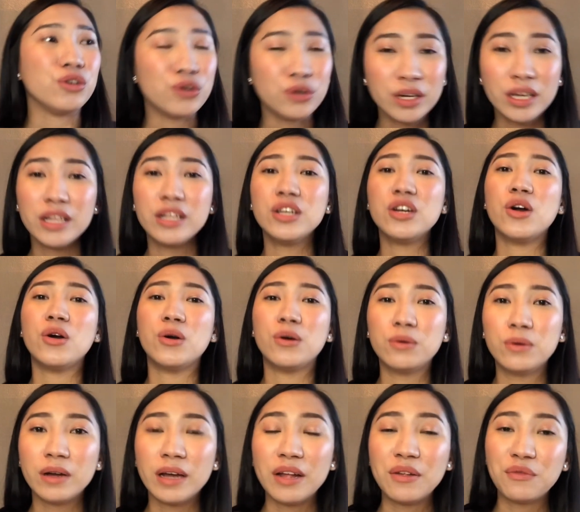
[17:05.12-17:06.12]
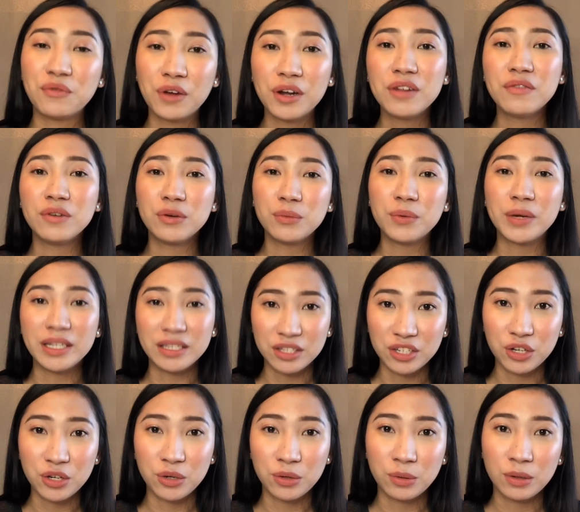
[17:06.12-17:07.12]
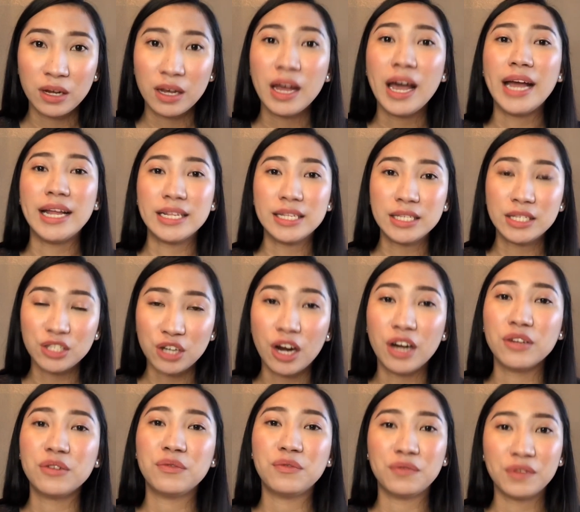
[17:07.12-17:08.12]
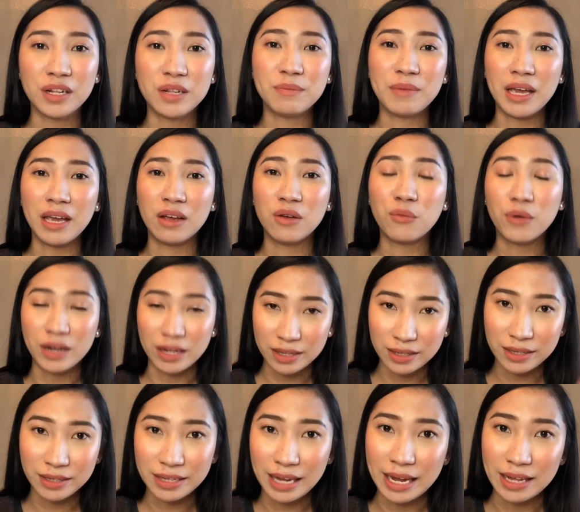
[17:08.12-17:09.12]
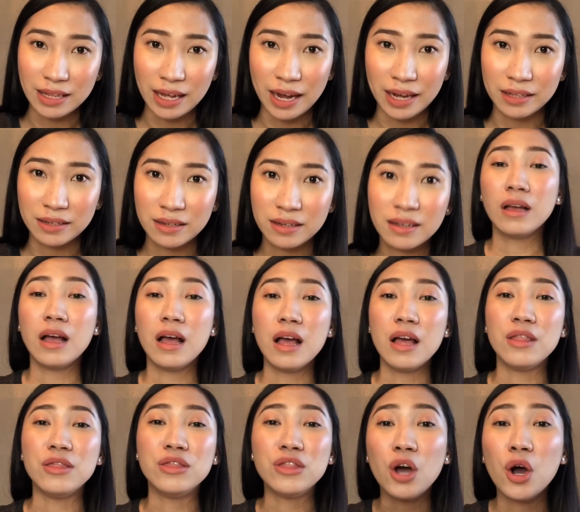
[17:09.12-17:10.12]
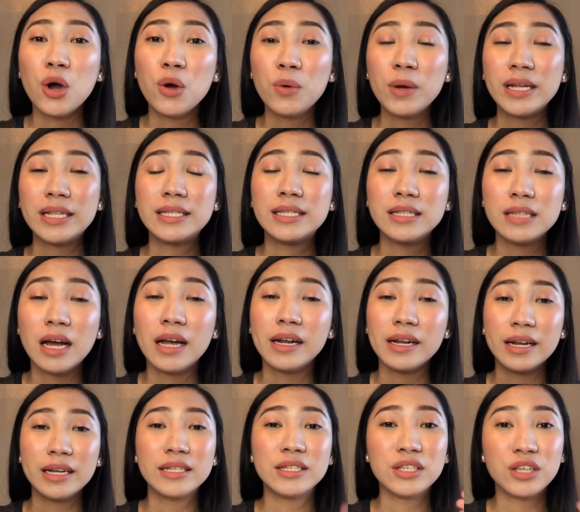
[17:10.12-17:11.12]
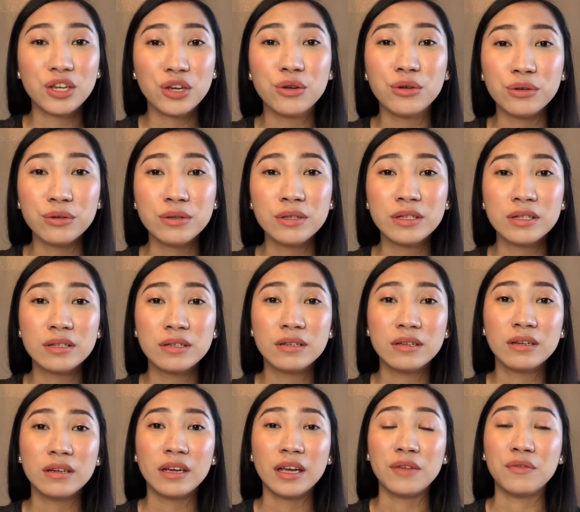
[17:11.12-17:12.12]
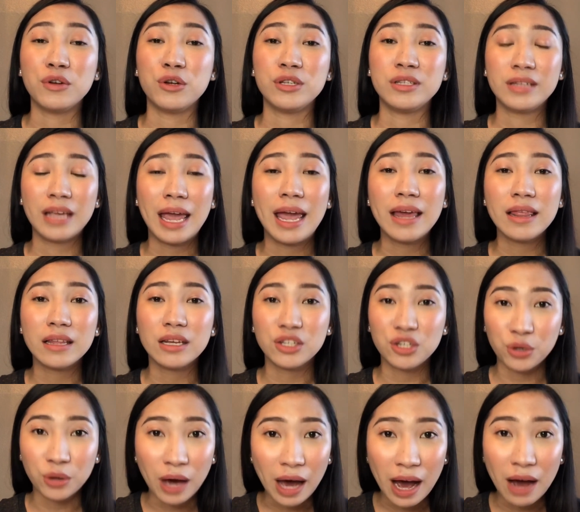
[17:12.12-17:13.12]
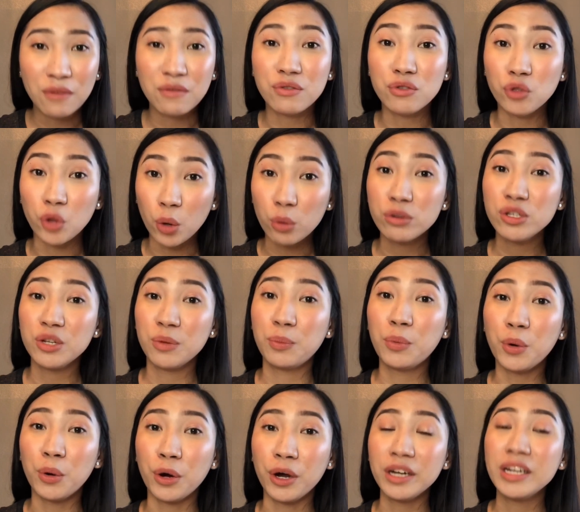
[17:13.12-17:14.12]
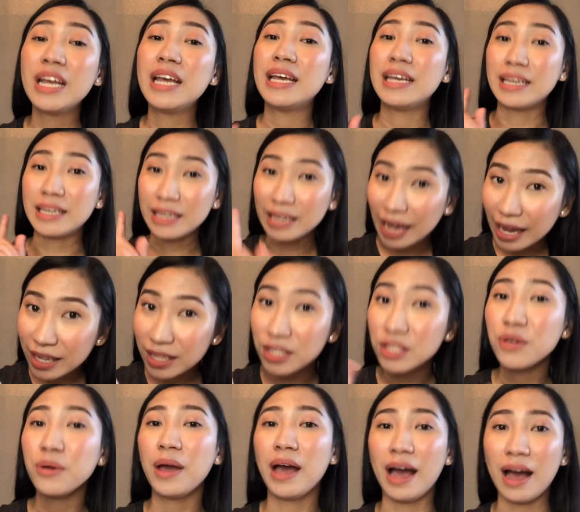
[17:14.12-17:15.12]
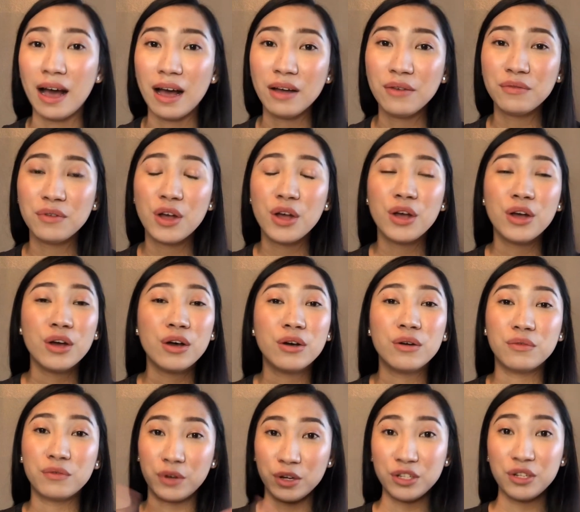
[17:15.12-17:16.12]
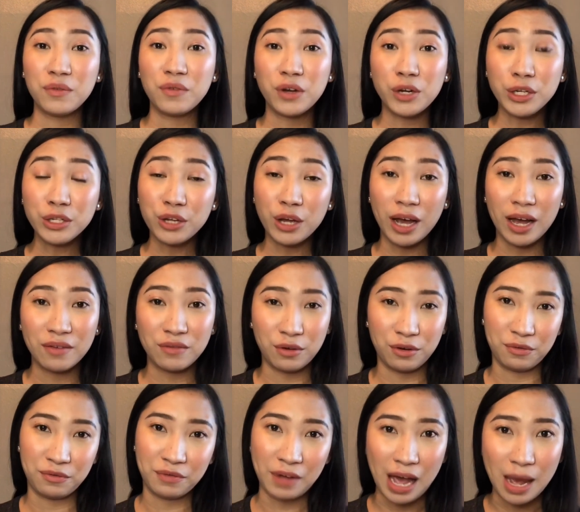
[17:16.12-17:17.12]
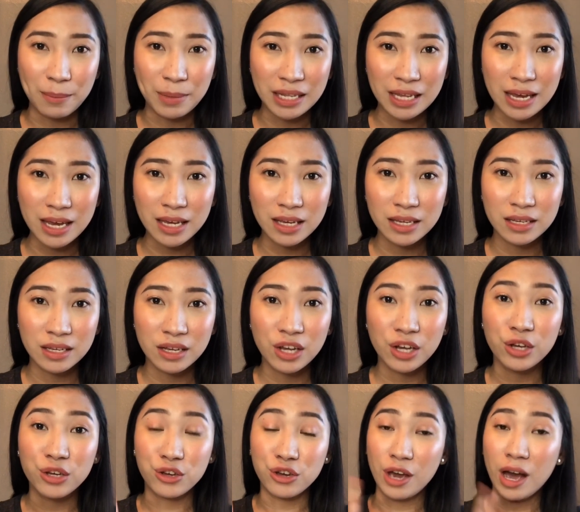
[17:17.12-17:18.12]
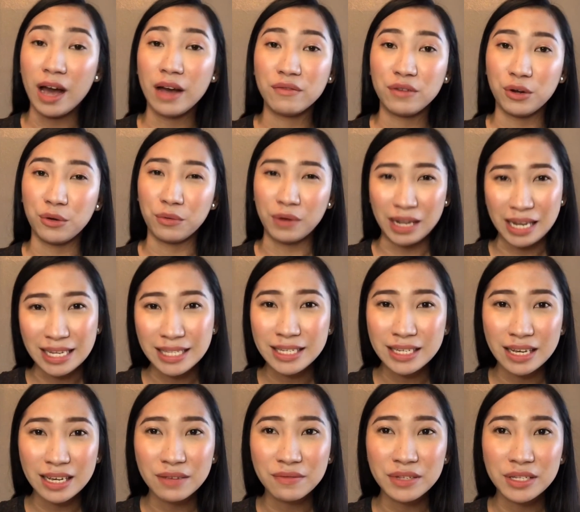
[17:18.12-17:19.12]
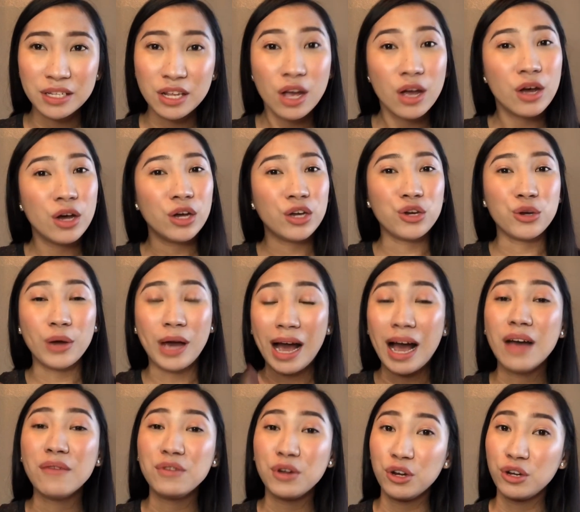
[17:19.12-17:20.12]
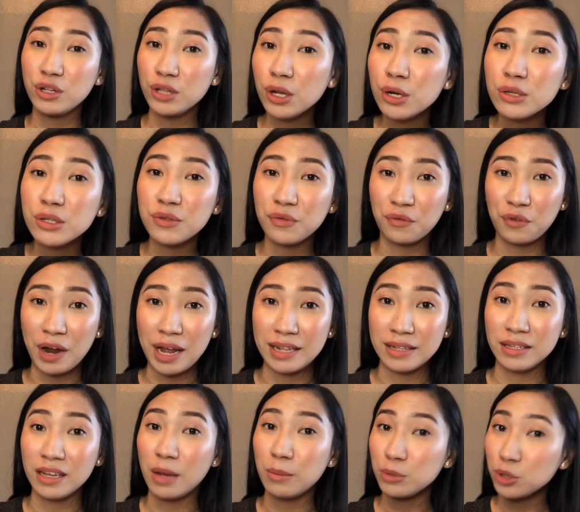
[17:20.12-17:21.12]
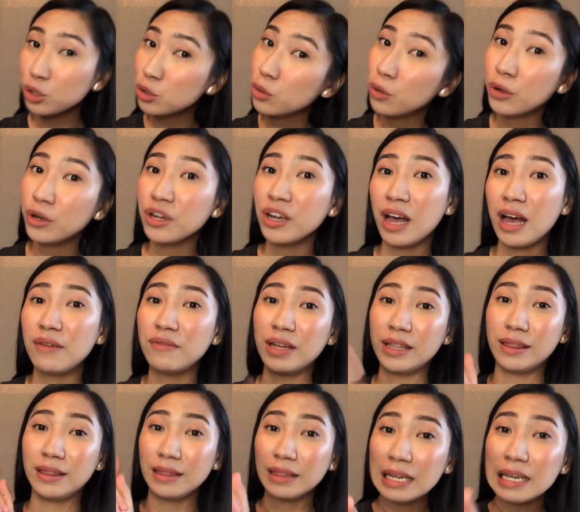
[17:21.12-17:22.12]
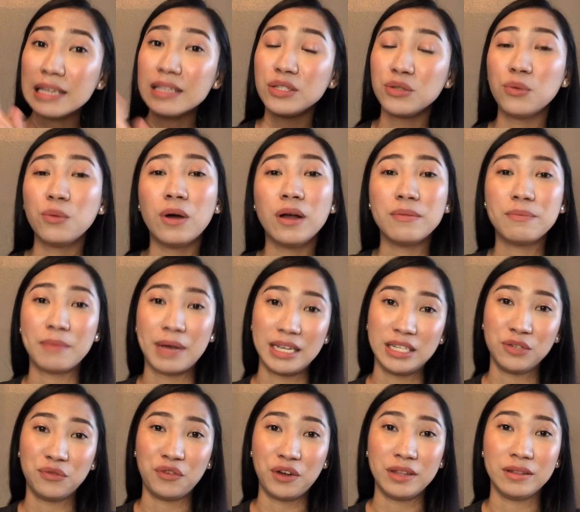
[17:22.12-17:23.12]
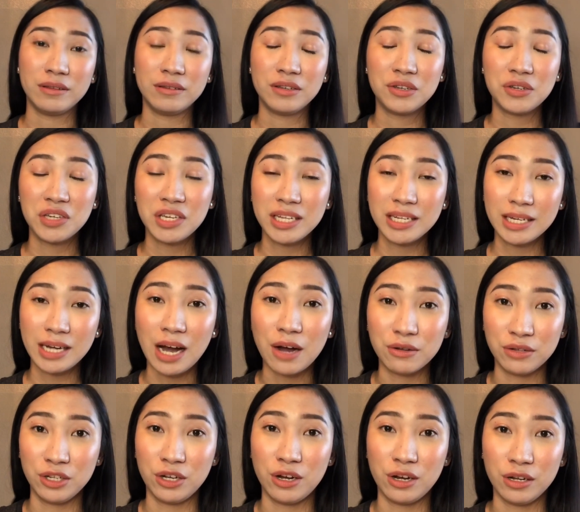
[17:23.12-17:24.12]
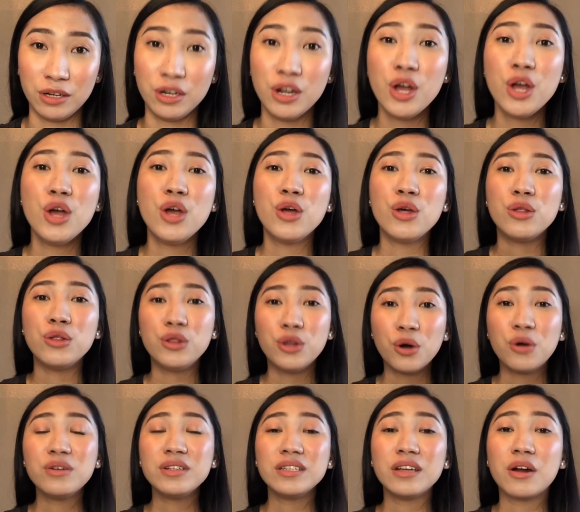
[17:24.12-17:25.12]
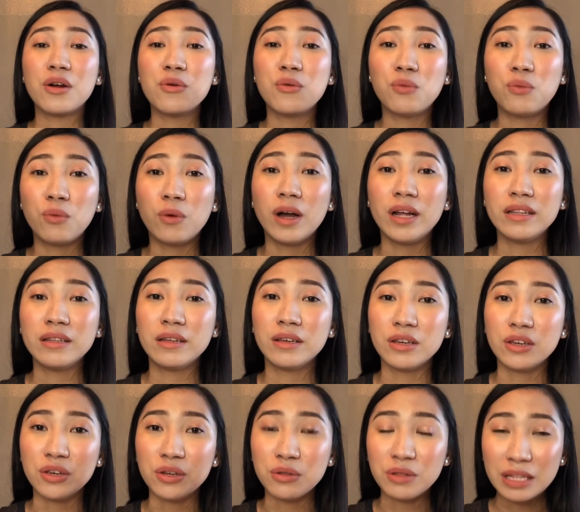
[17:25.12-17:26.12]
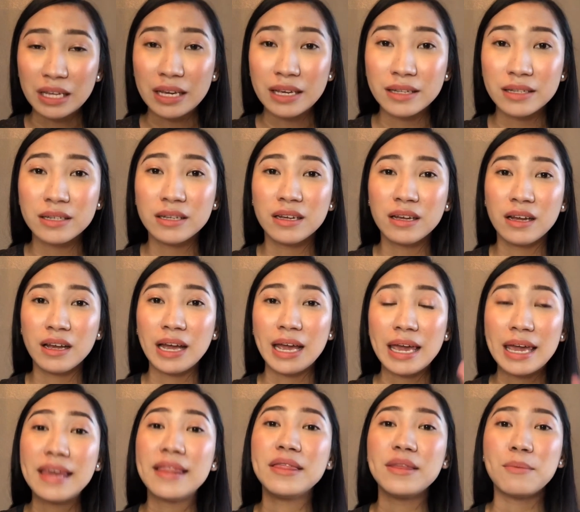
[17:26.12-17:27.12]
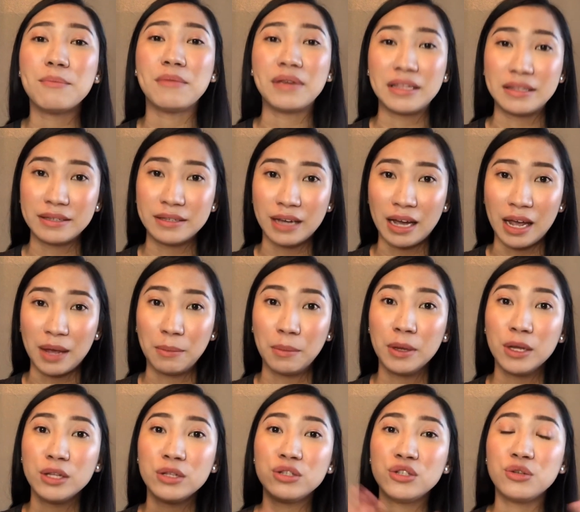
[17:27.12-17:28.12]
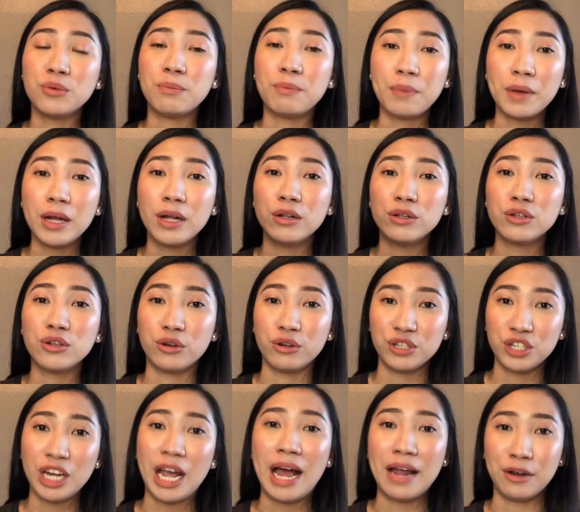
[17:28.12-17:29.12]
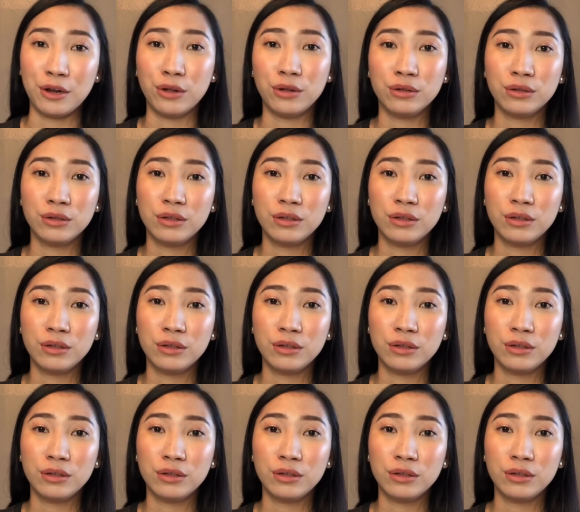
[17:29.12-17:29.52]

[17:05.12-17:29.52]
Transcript: can go in front of a window and start filming when it's daylight. No, it's not an excuse if you're saying that you have no support. Yes, you have. First of all, you have your family, you have your relatives, you have your close friends. I'm sure you have at least one best friend that you can count on. Those are what you need in the meantime to build your channel.